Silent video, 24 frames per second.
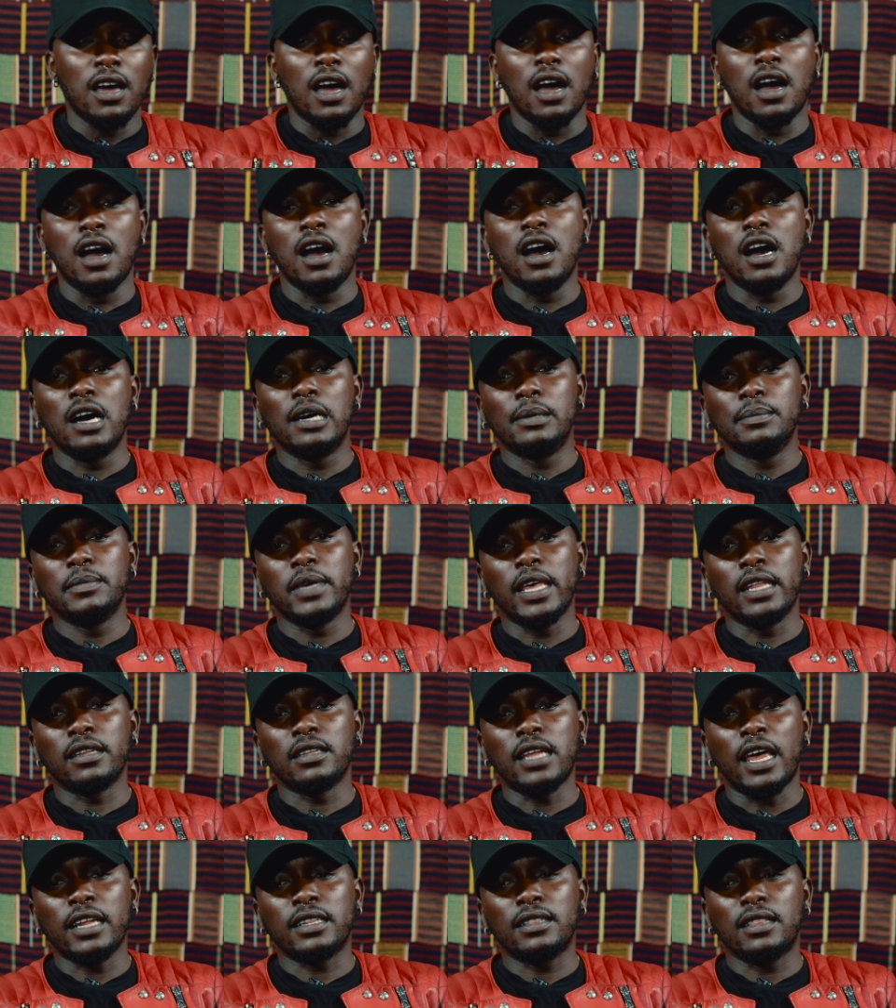
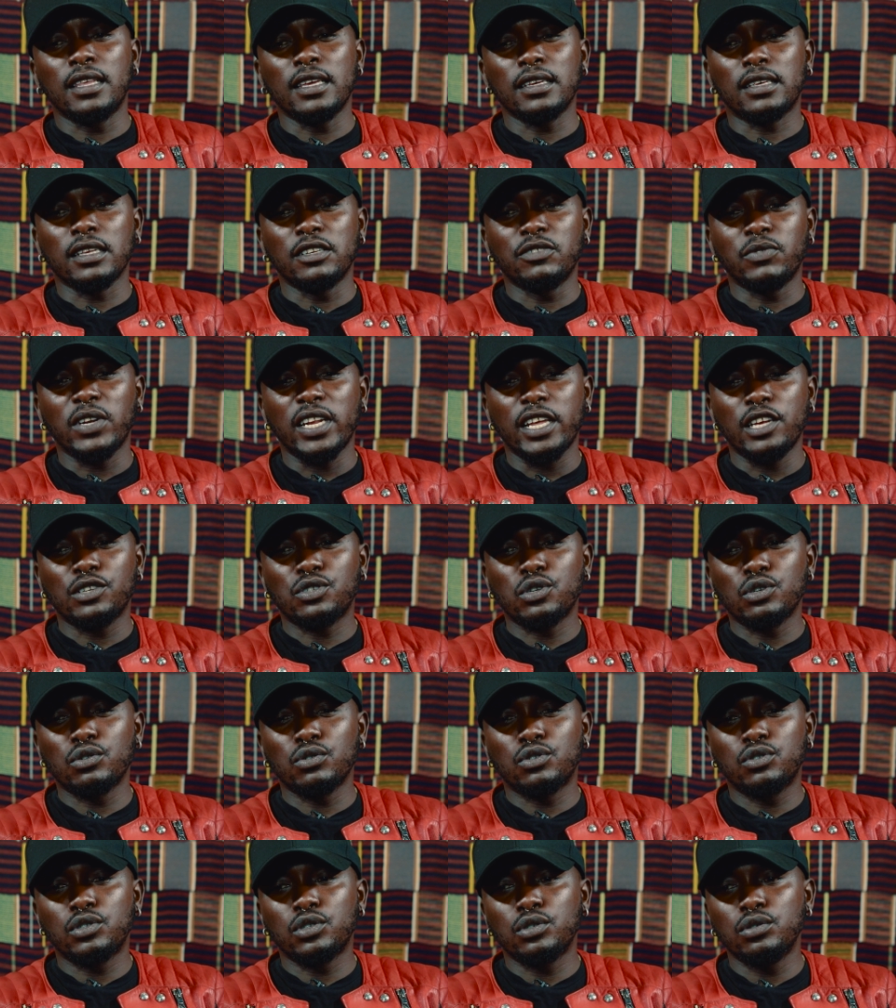and I think in
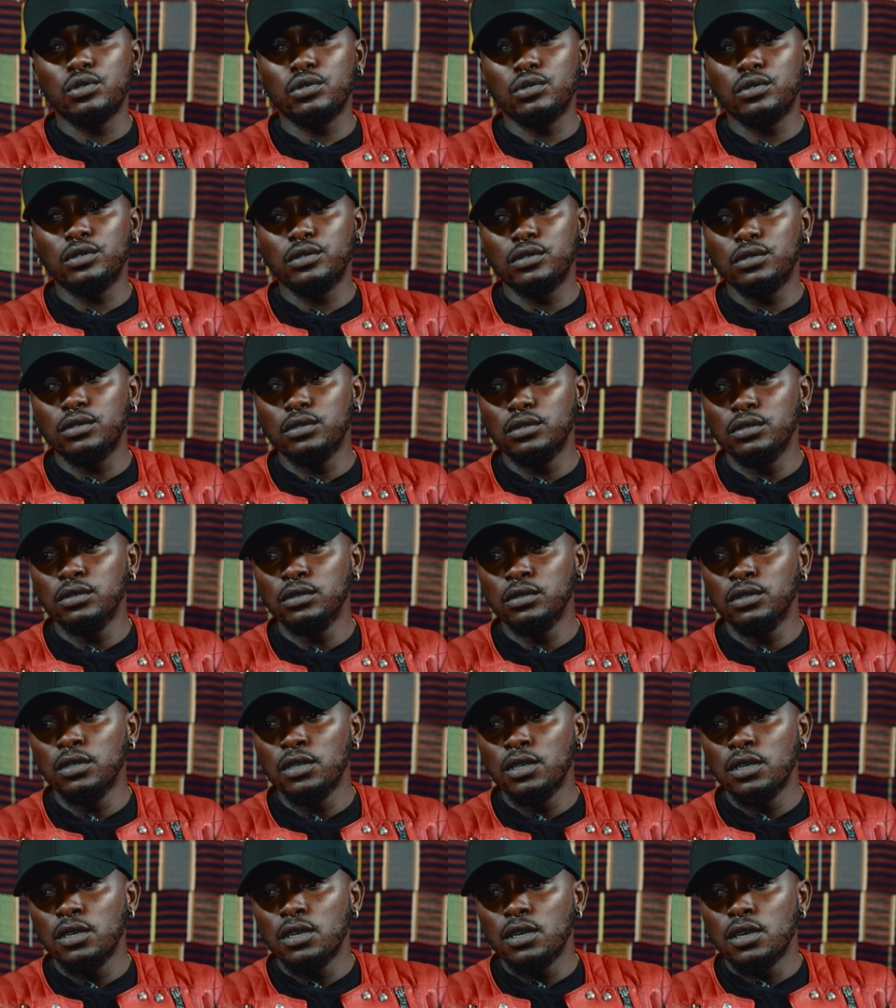relation to,
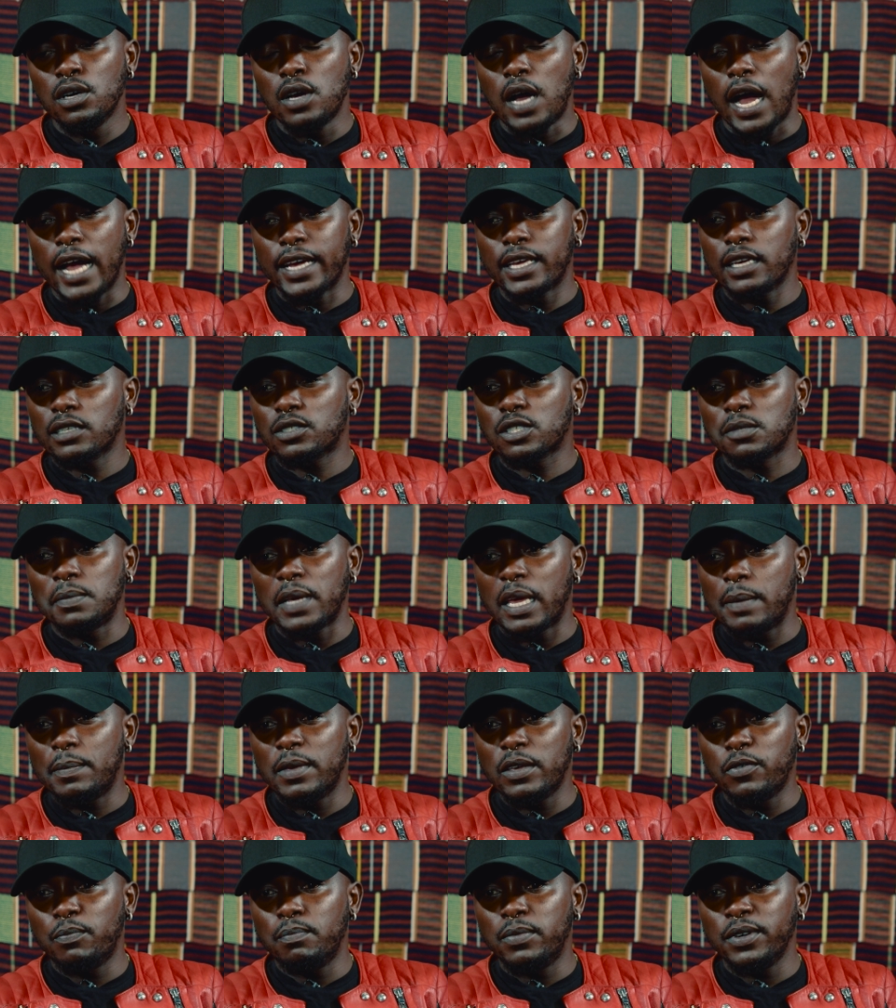I guess
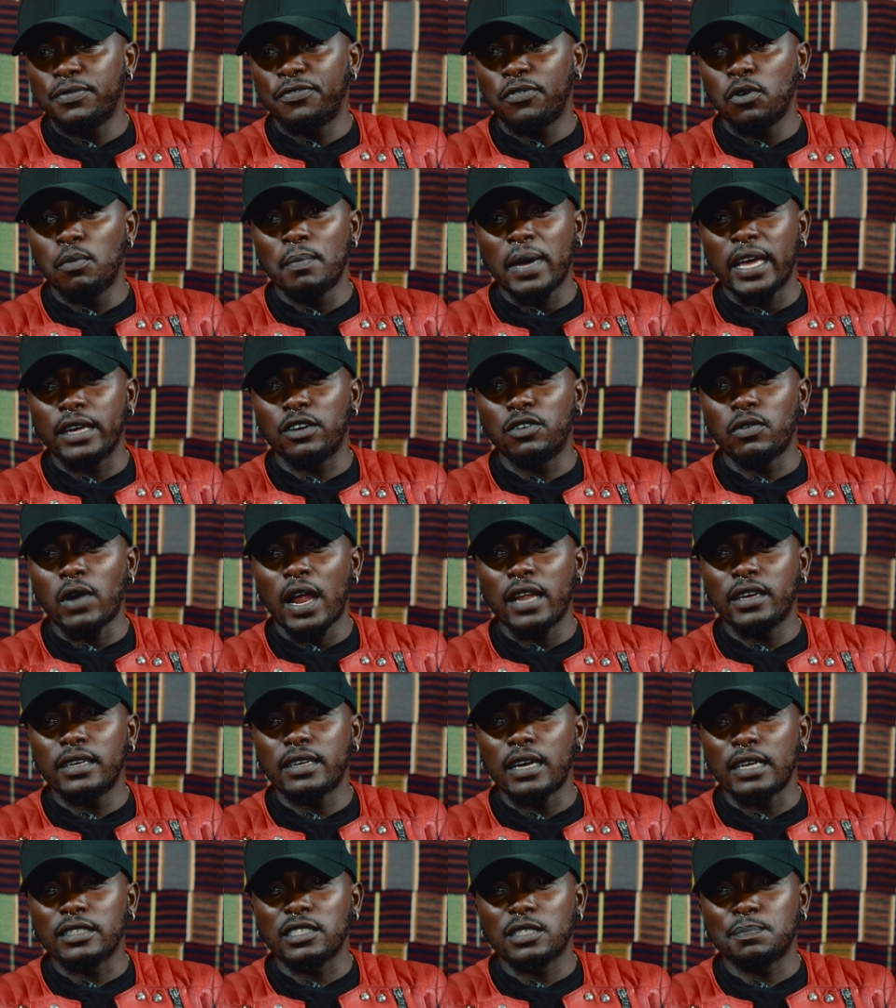maybe before my
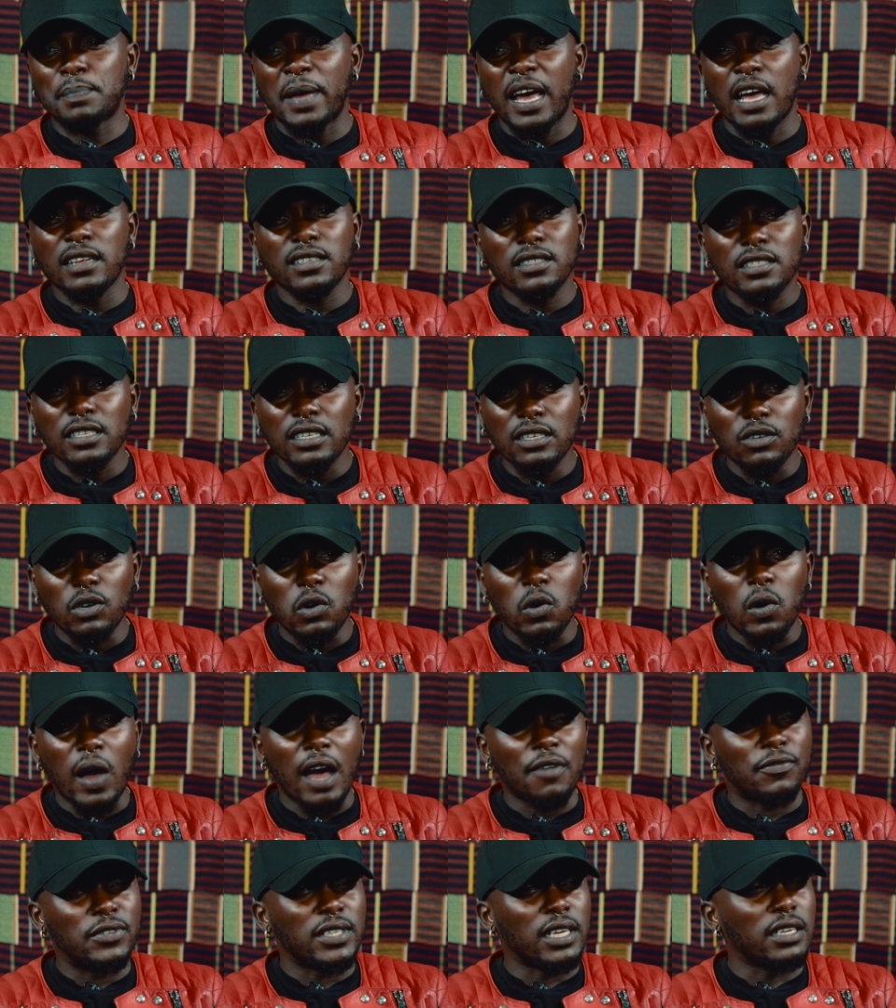granddad's passing
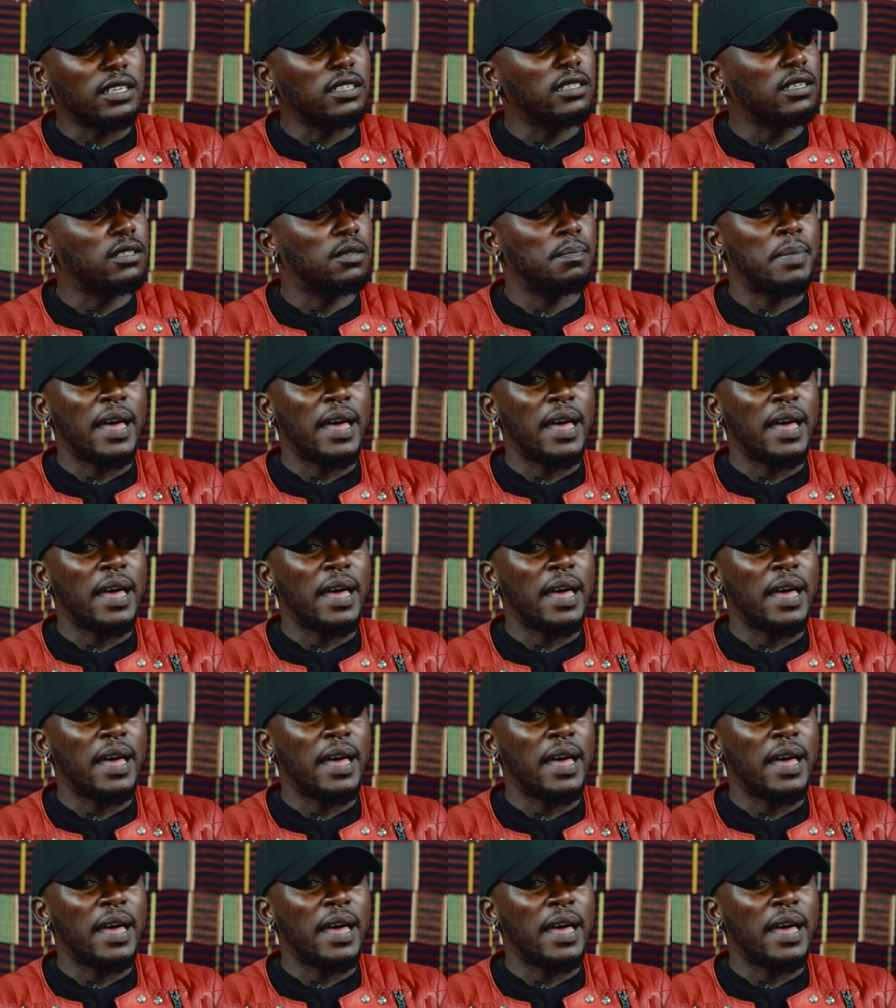or after his